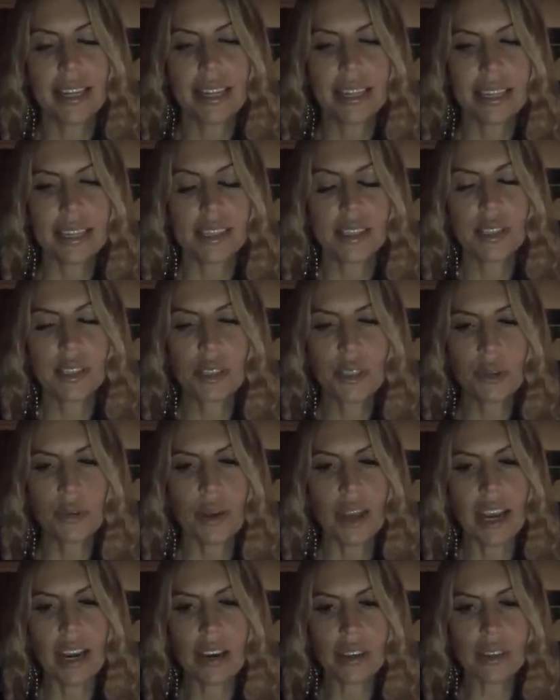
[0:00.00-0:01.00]
let's do
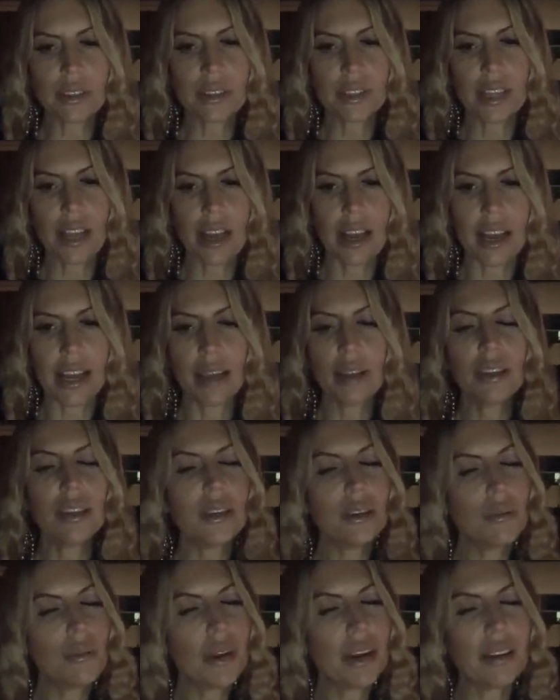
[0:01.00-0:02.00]
air sign. You
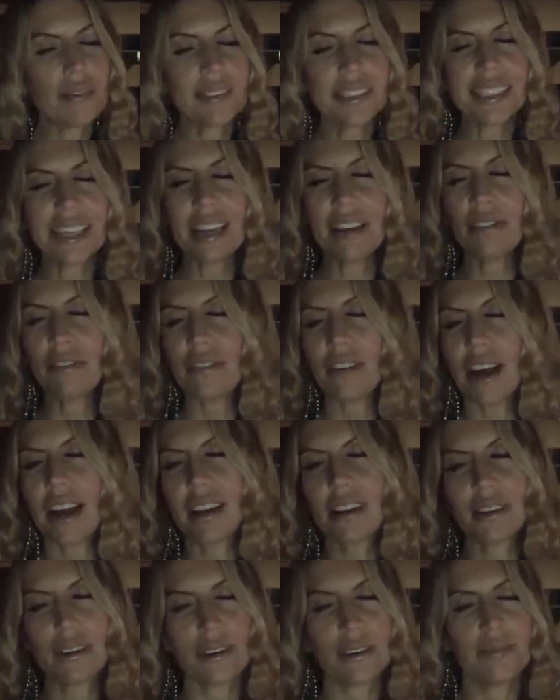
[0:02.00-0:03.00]
know what, I was saying
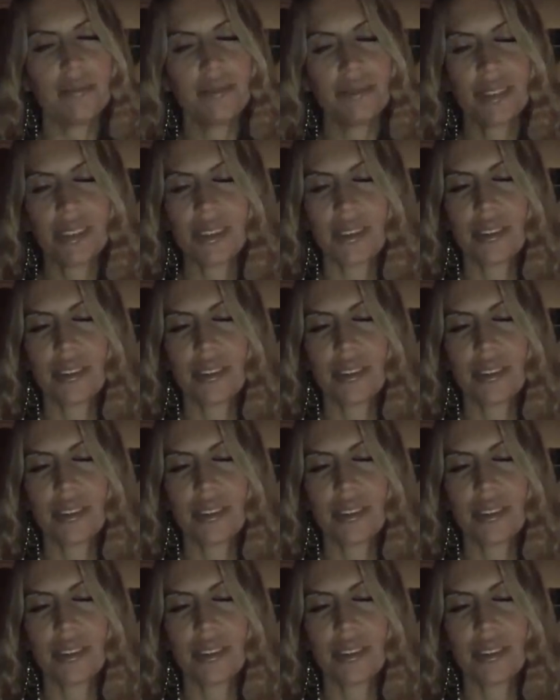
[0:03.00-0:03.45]
fire, so